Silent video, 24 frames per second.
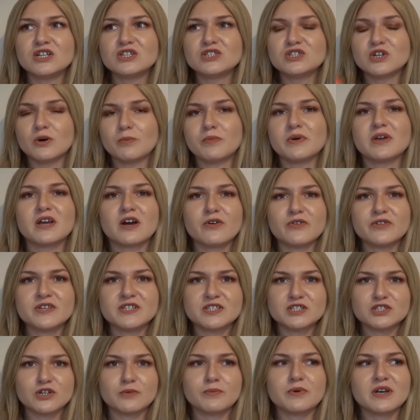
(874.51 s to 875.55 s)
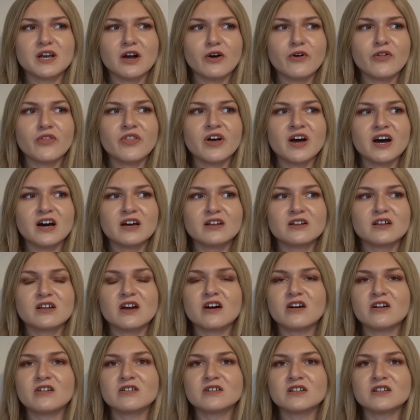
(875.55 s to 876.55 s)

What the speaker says: chopping out this, chopping out that.